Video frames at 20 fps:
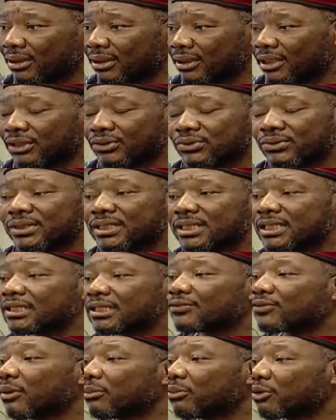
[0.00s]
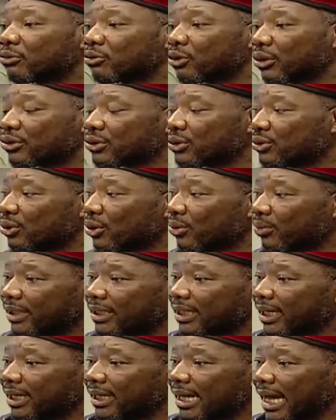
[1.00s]
they should cease from continuing
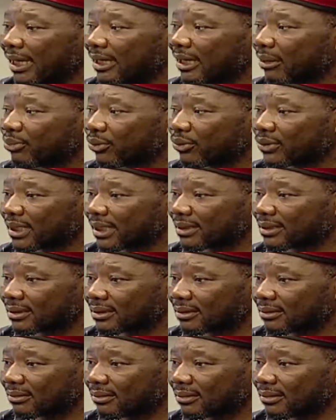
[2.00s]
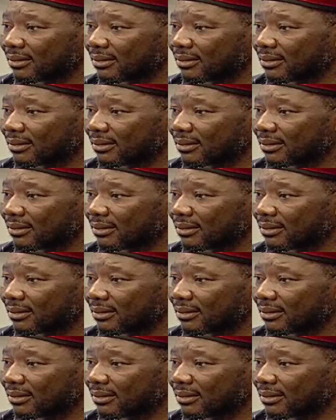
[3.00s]
with any other processes.